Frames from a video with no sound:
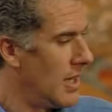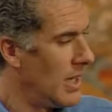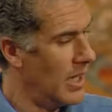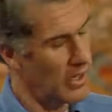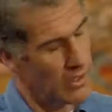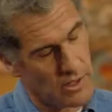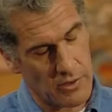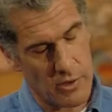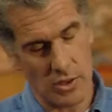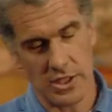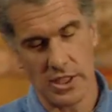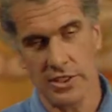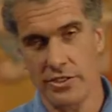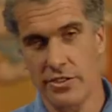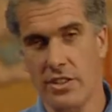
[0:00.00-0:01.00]
Of course,
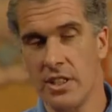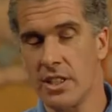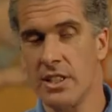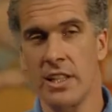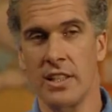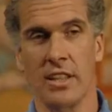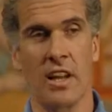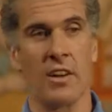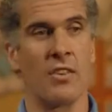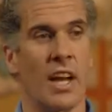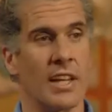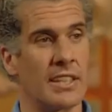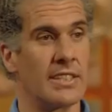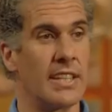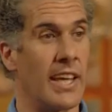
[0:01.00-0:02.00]
it's true that he didn't go
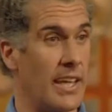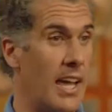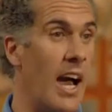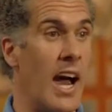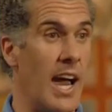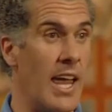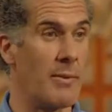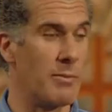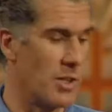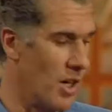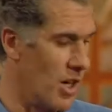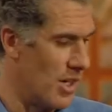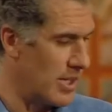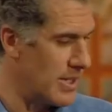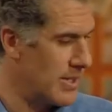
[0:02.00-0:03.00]
around saying, I am
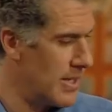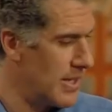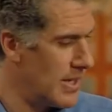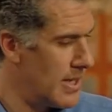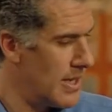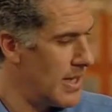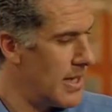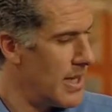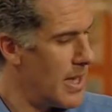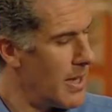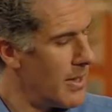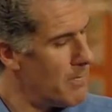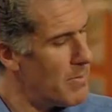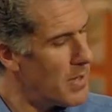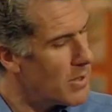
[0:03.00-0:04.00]
God.
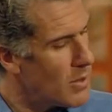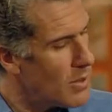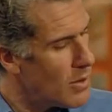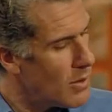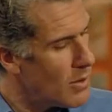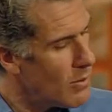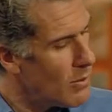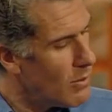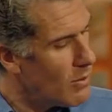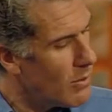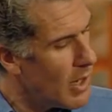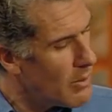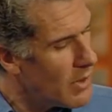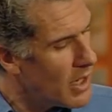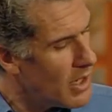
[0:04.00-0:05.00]
But
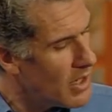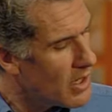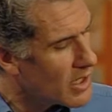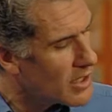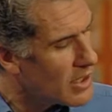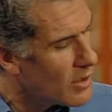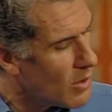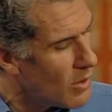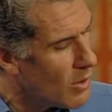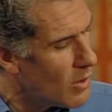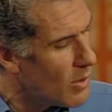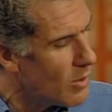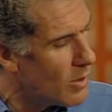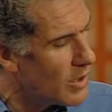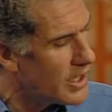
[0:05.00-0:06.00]
when one looks at
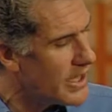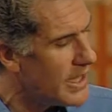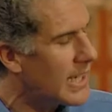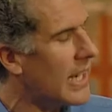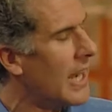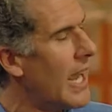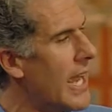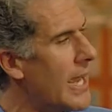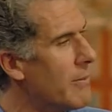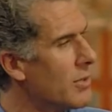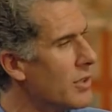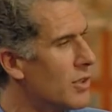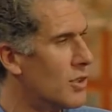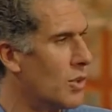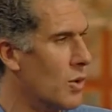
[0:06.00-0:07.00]
all that he claimed
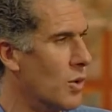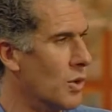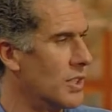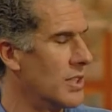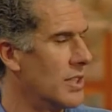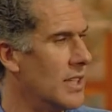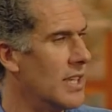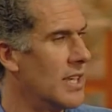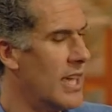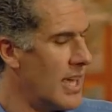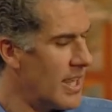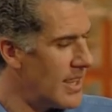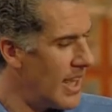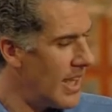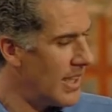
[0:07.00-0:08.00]
and taught,
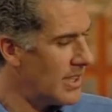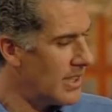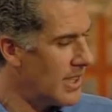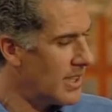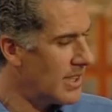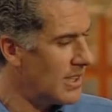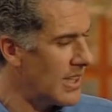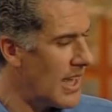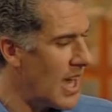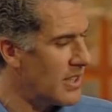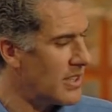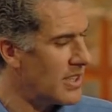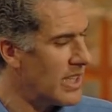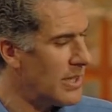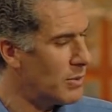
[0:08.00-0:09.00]
there is little
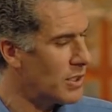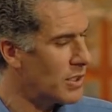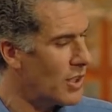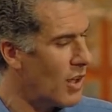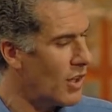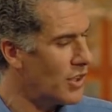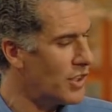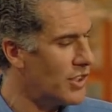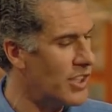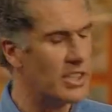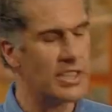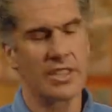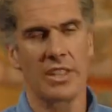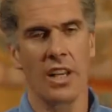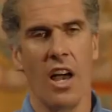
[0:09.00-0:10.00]
doubt that he was
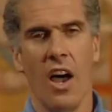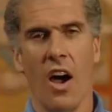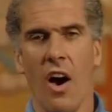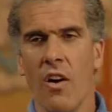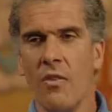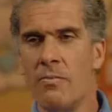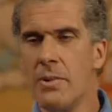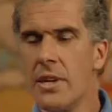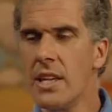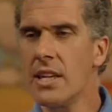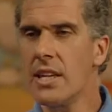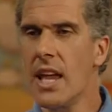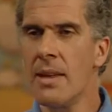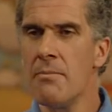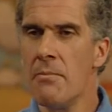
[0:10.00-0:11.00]
conscious of
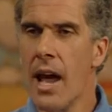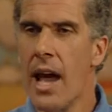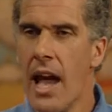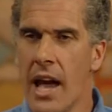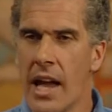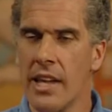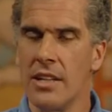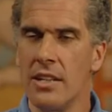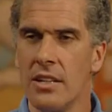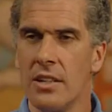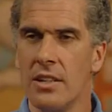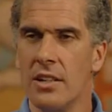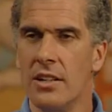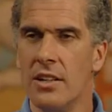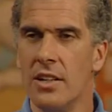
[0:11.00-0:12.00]
being a
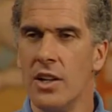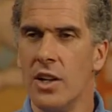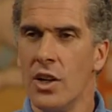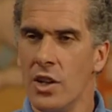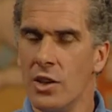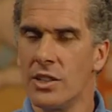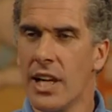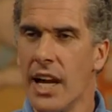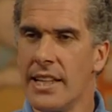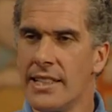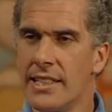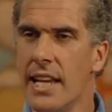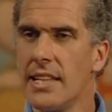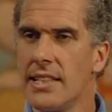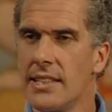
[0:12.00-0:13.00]
man whose
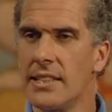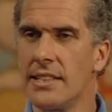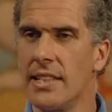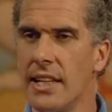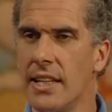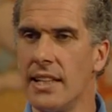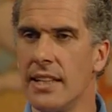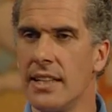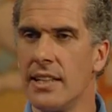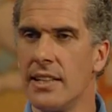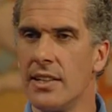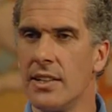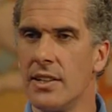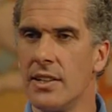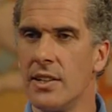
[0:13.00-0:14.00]
identity
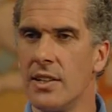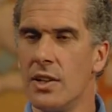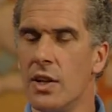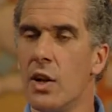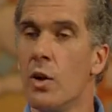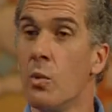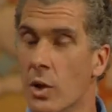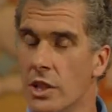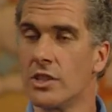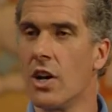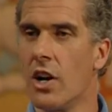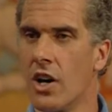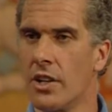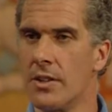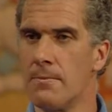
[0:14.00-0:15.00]
was
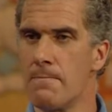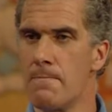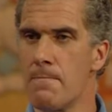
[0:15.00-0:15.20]
God.